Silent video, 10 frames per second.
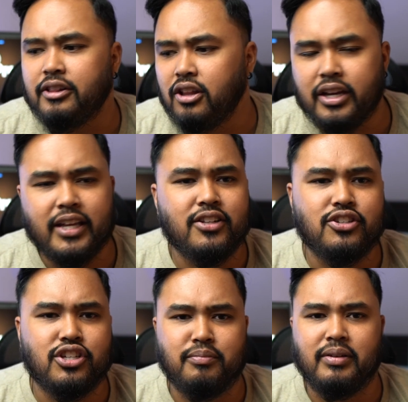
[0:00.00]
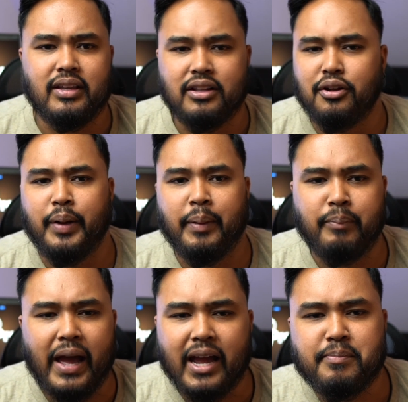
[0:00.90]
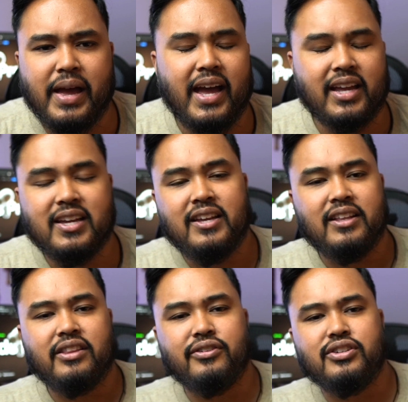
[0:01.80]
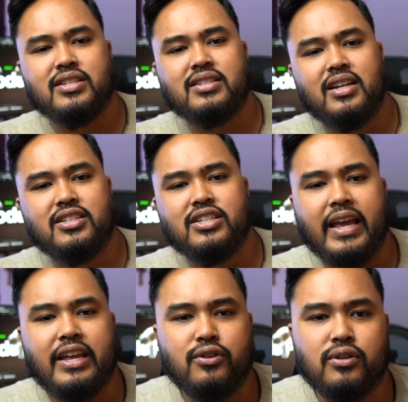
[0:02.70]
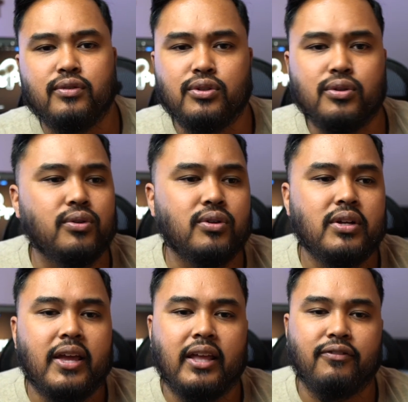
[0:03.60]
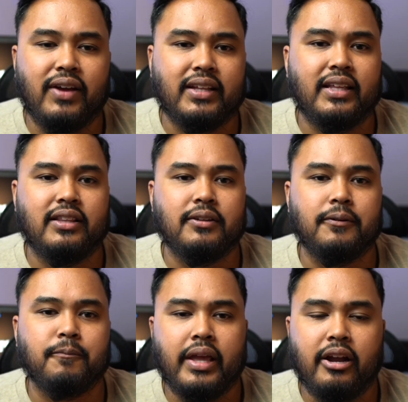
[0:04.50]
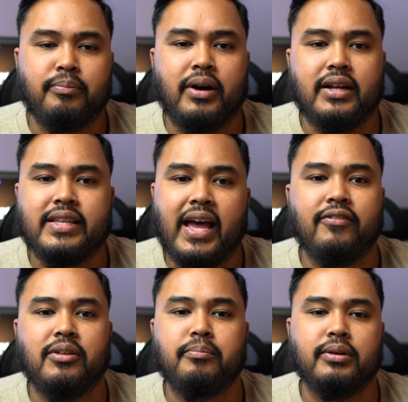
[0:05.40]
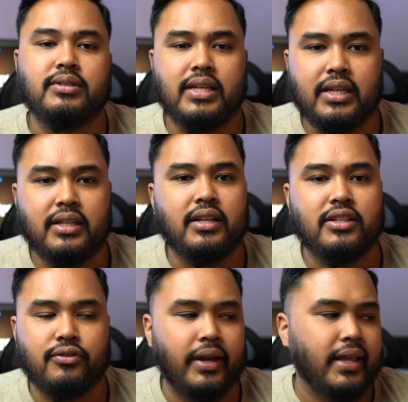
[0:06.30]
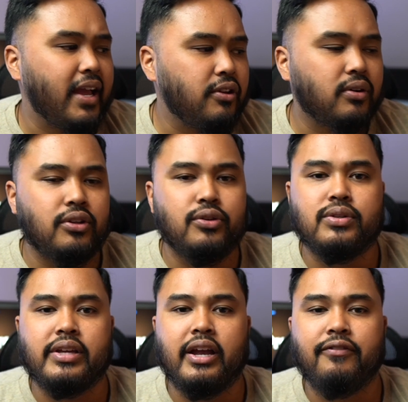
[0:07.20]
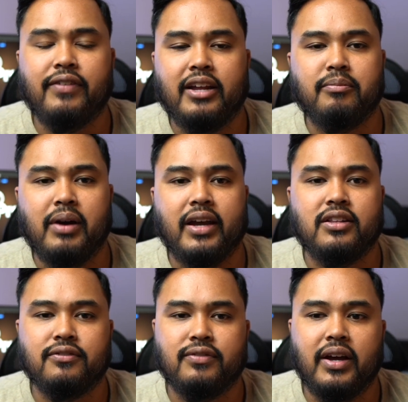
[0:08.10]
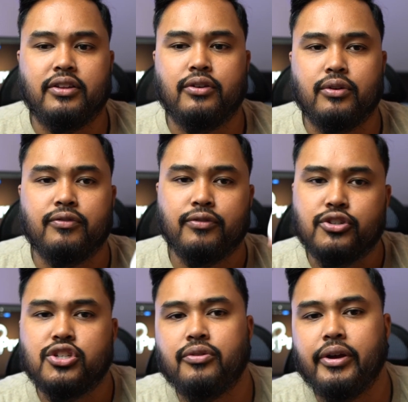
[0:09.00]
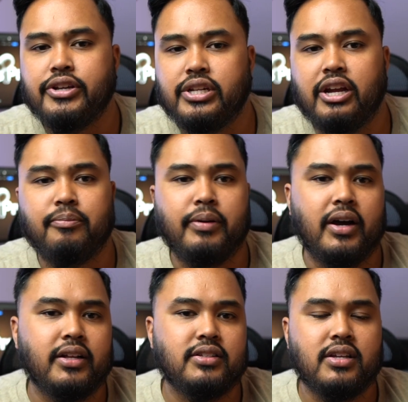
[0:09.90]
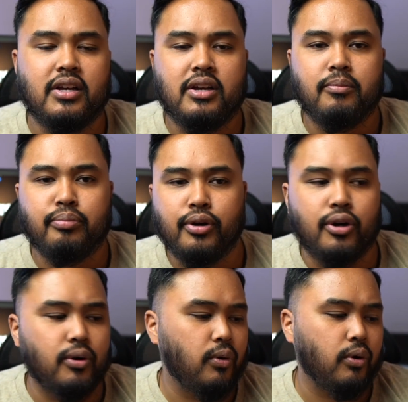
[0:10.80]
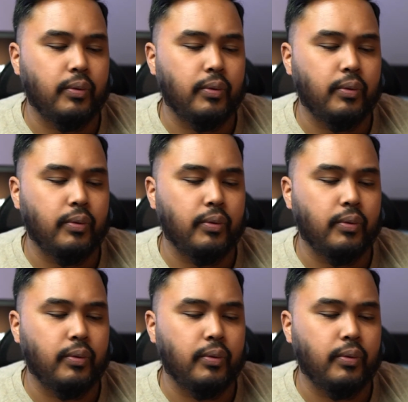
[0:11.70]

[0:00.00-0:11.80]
luggage, and my backpack, they're just such a useful tool. And the fact that the AirPods have them built in is great. Yeah, you could use Find My to find your first generation AirPods Pro or